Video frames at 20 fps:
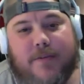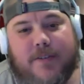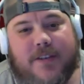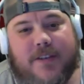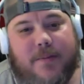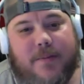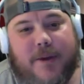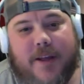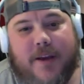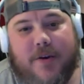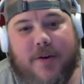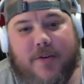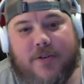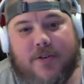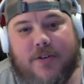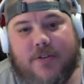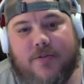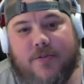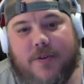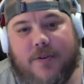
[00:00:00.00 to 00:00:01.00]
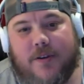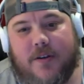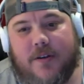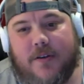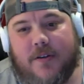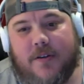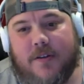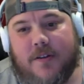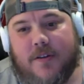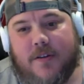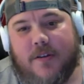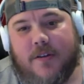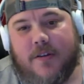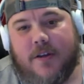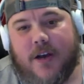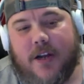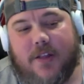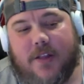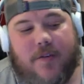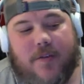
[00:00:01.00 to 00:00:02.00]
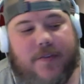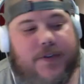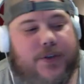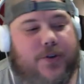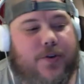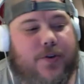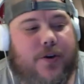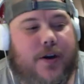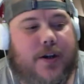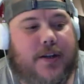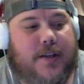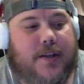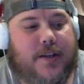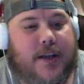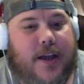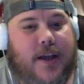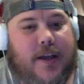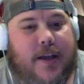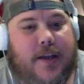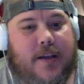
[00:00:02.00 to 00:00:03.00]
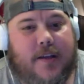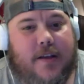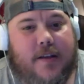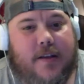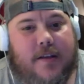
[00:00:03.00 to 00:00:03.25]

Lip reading: somebody goes to a thrift store, and it's like,